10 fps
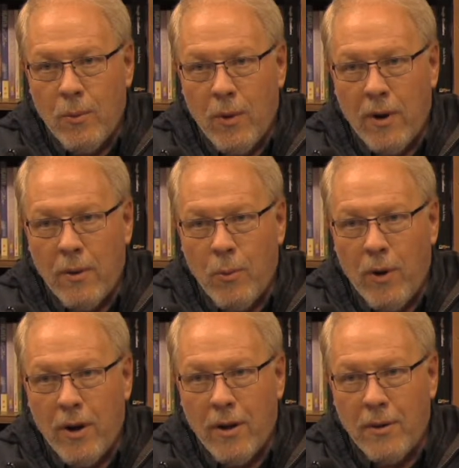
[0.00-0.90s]

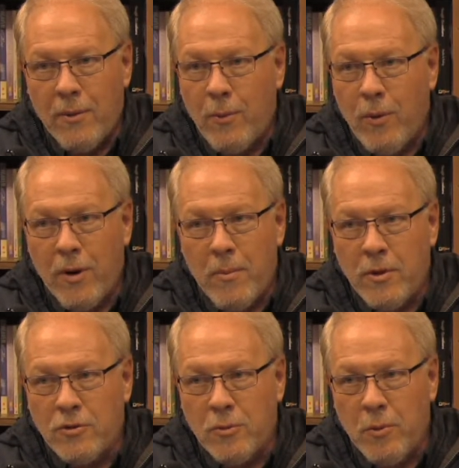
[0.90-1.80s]
what a
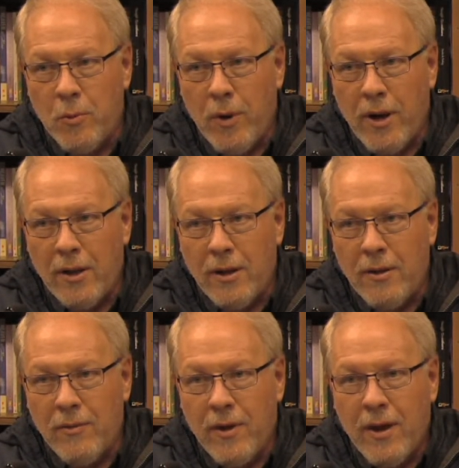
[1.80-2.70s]
miserable way to live.